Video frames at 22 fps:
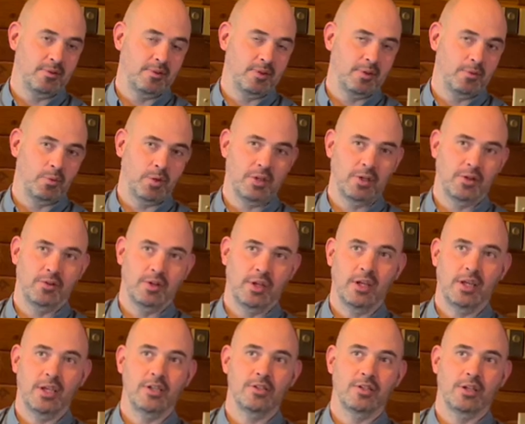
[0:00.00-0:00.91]
when you think
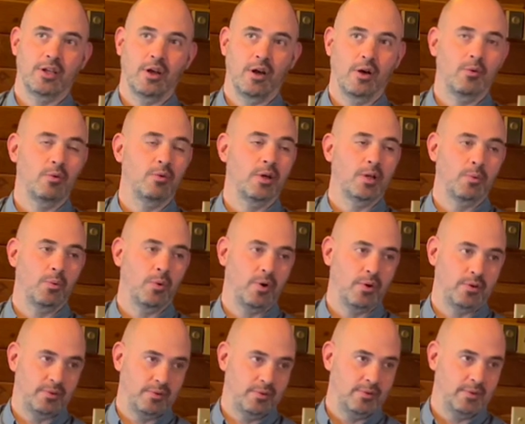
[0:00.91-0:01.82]
he's the only
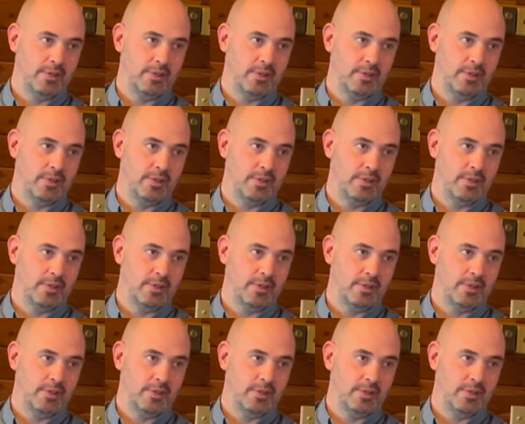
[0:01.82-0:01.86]
one